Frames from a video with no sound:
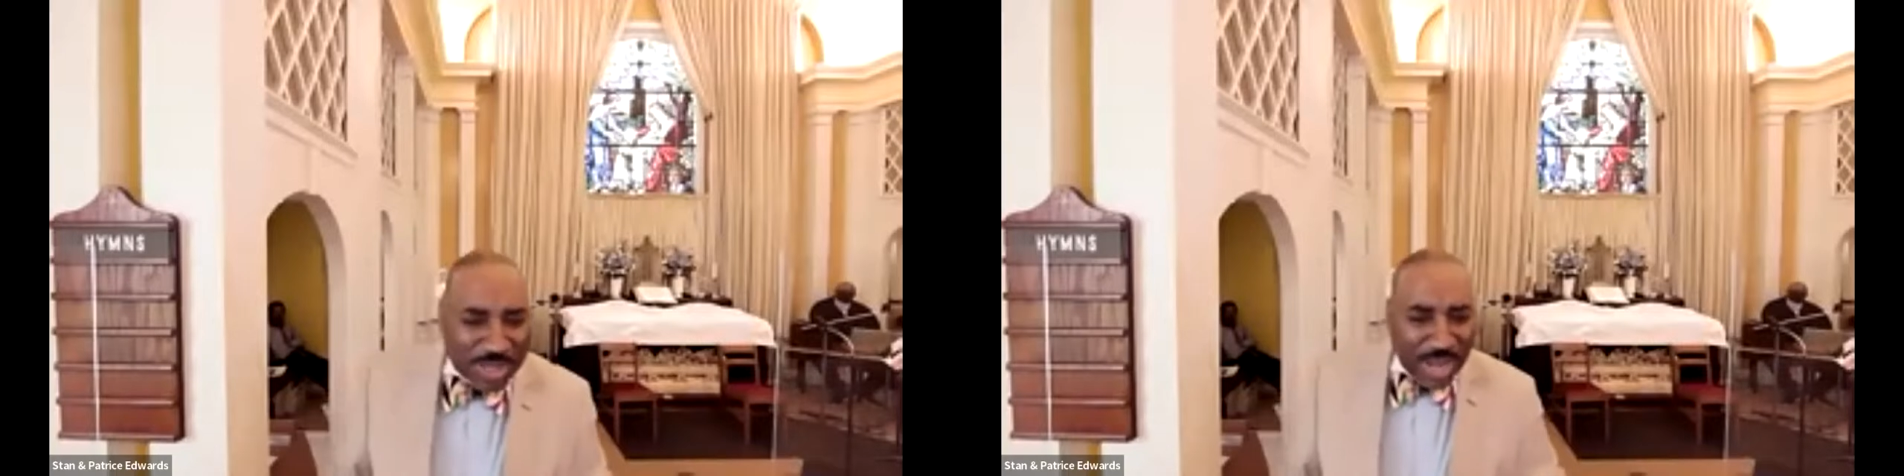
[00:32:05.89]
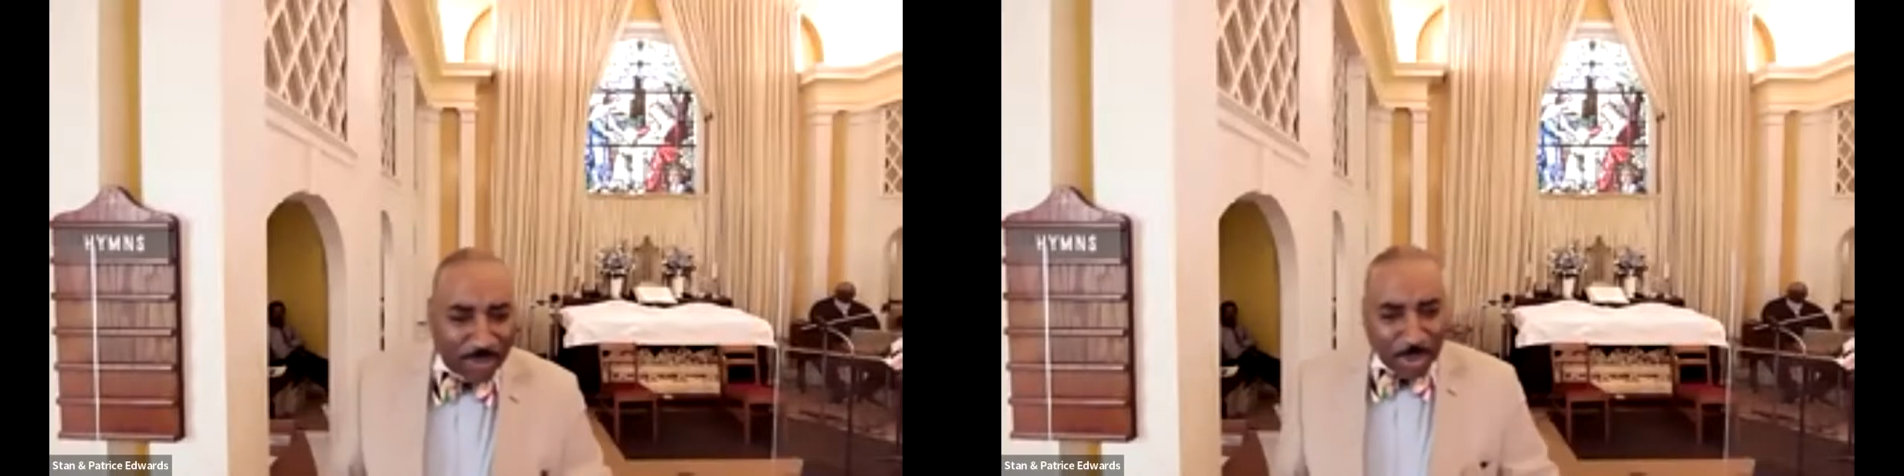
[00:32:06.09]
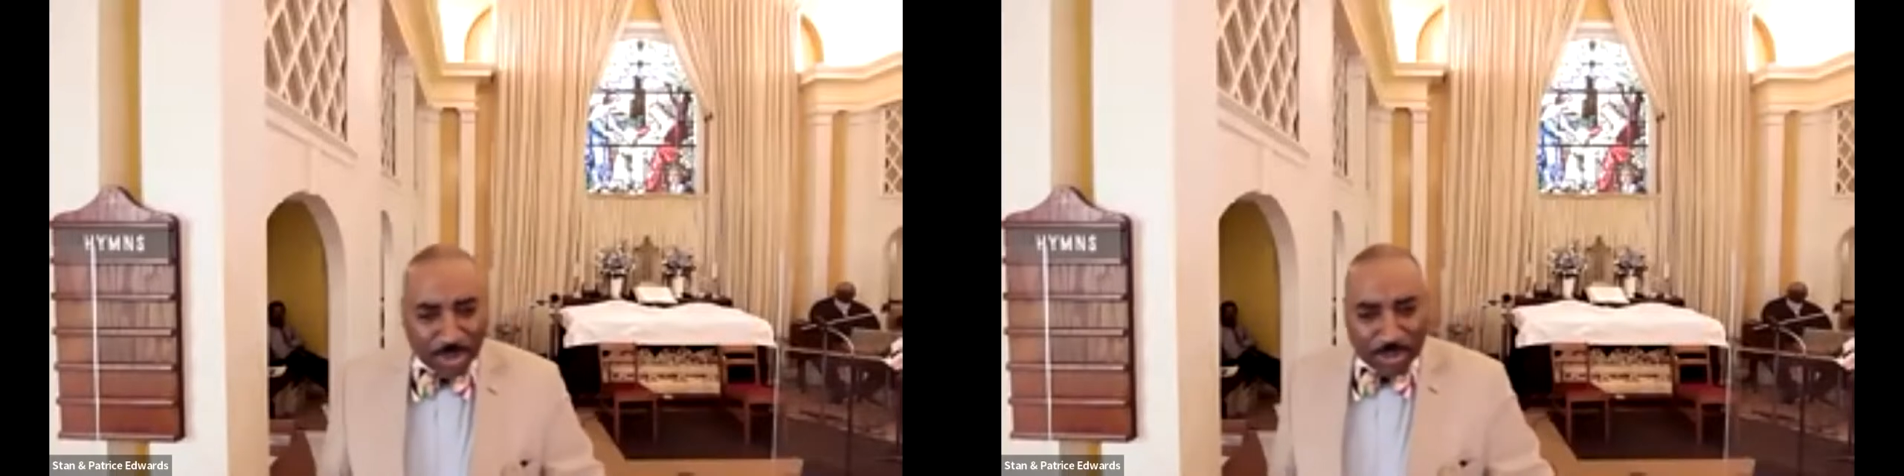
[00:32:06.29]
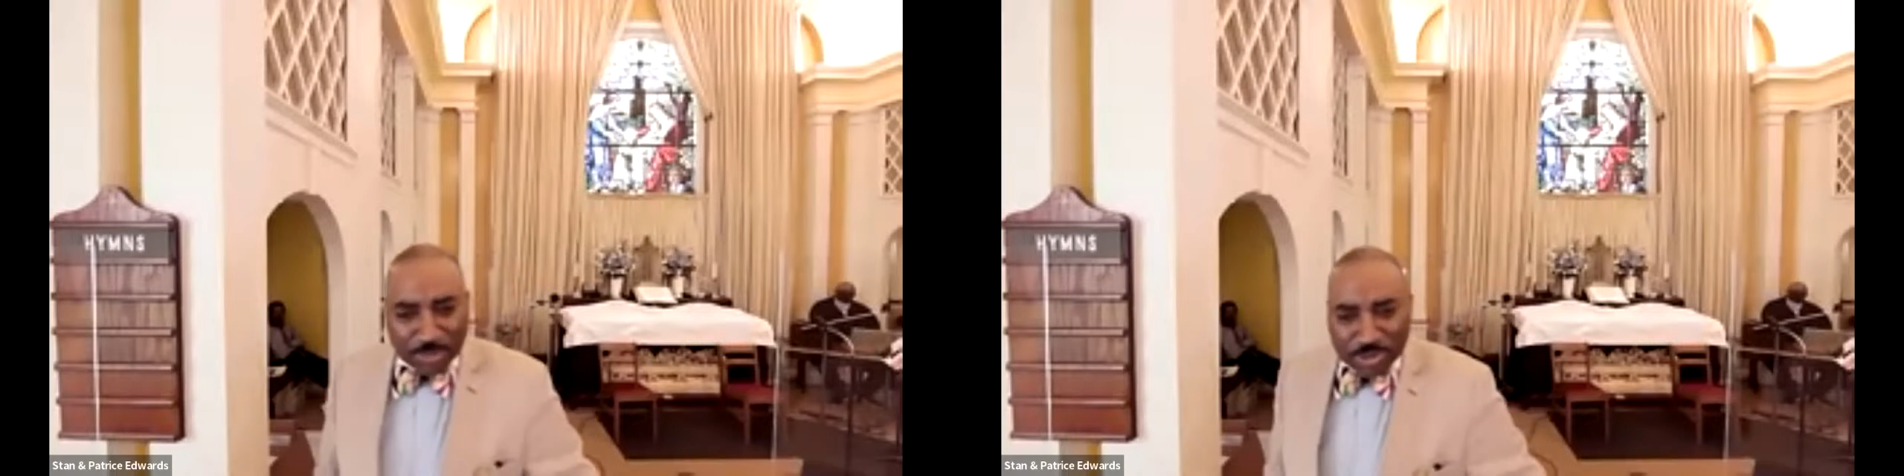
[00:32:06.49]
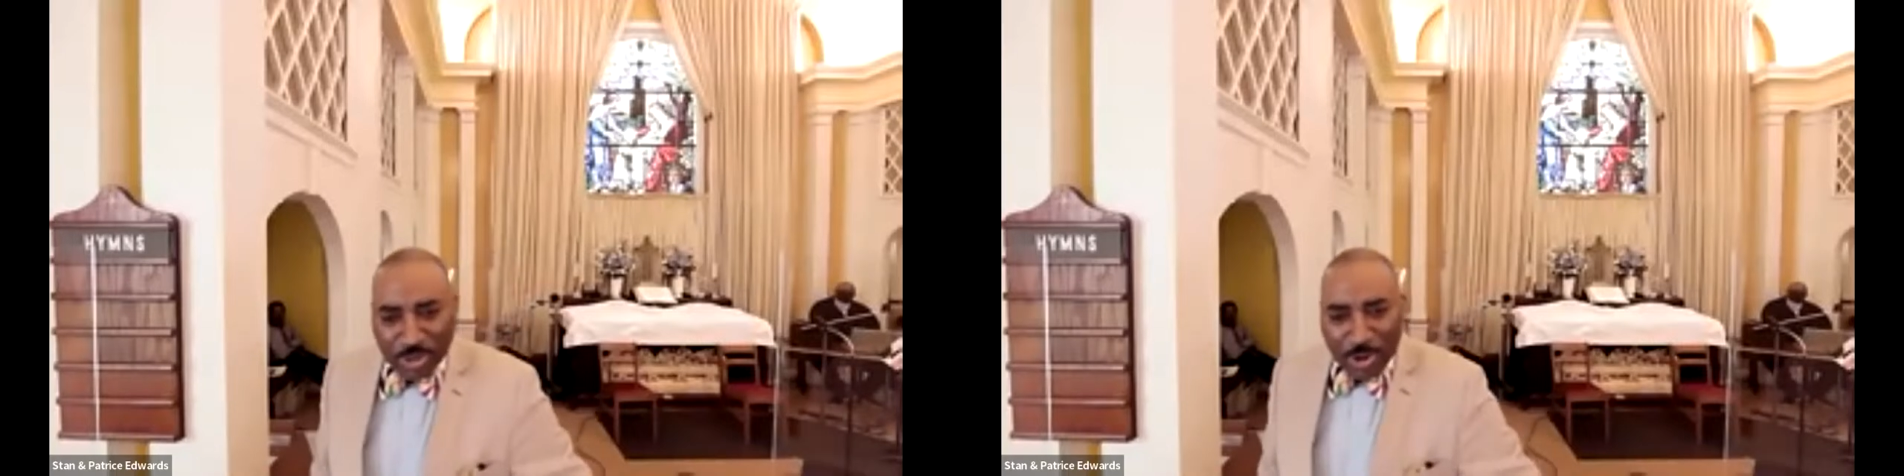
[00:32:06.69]
network it
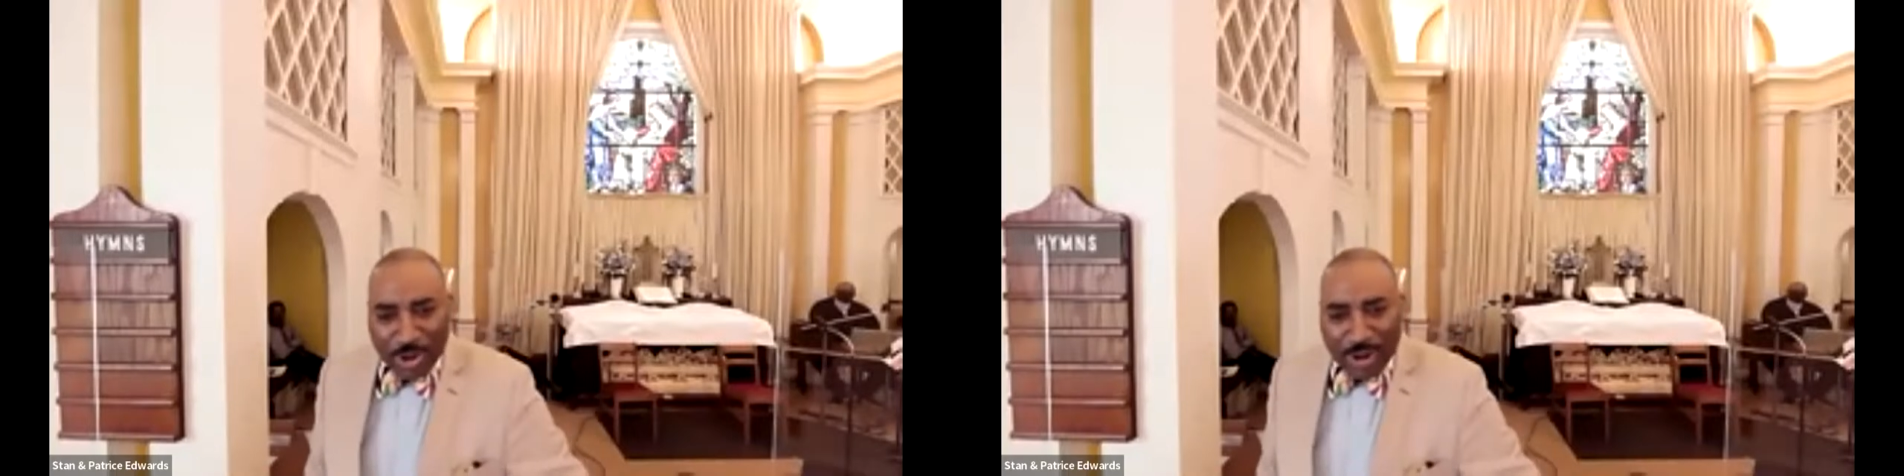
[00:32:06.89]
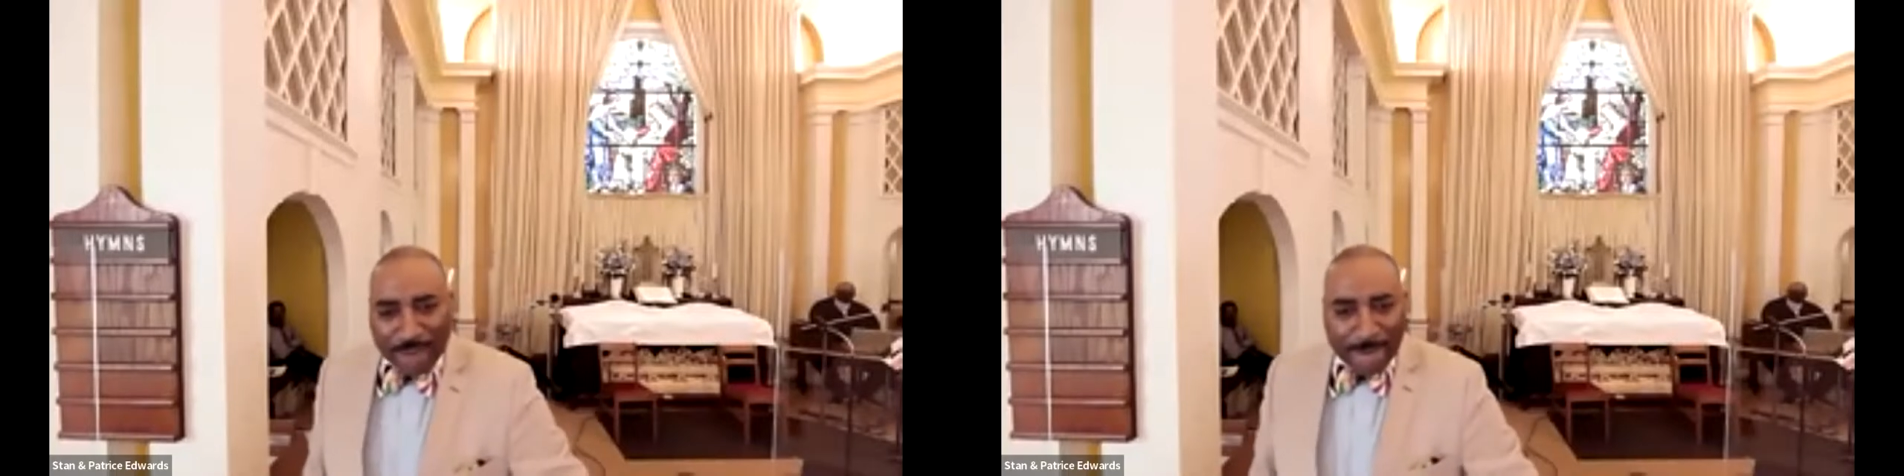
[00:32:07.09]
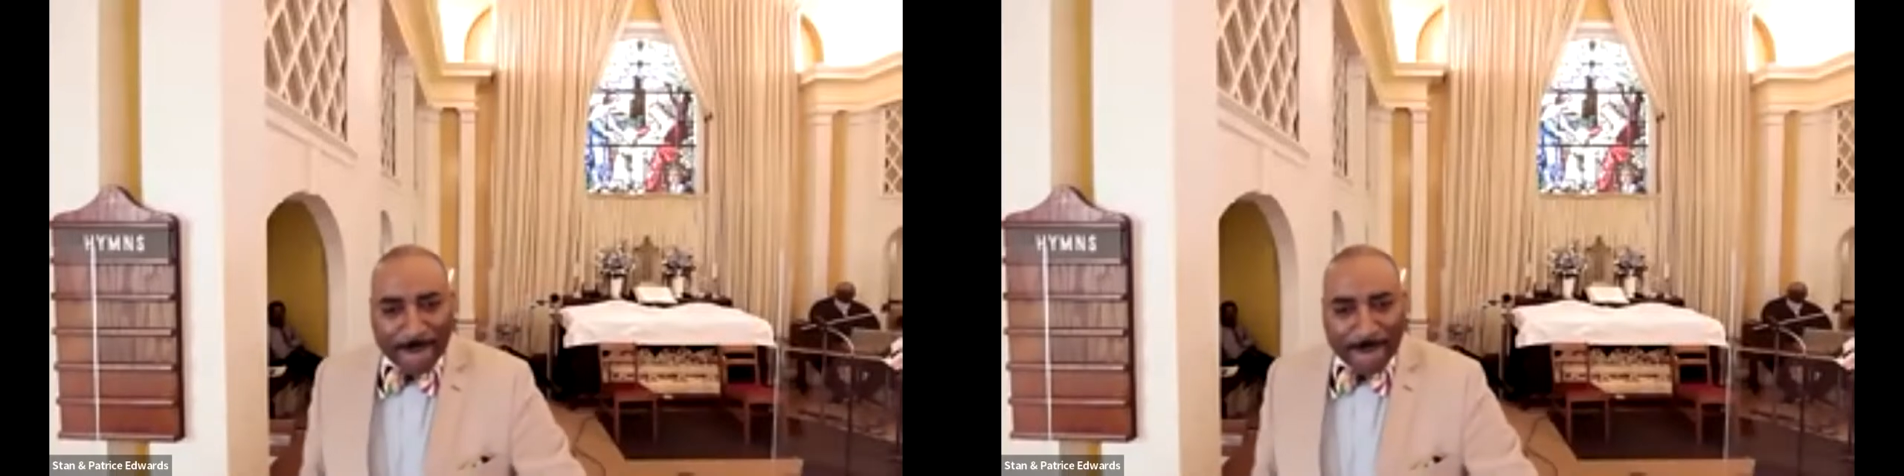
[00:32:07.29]
was on,